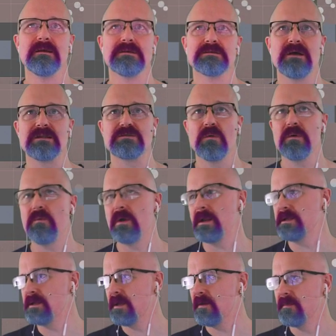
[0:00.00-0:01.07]
that's what we want to
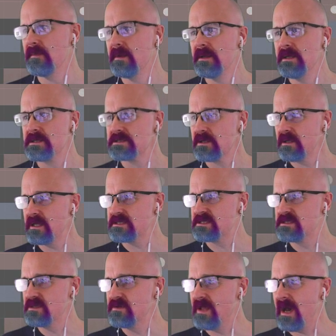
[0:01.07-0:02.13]
do. So let's
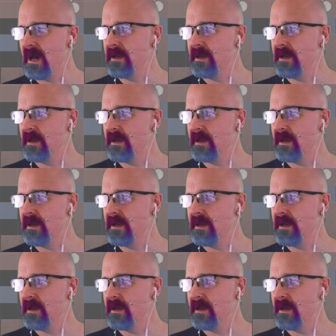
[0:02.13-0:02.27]
do that.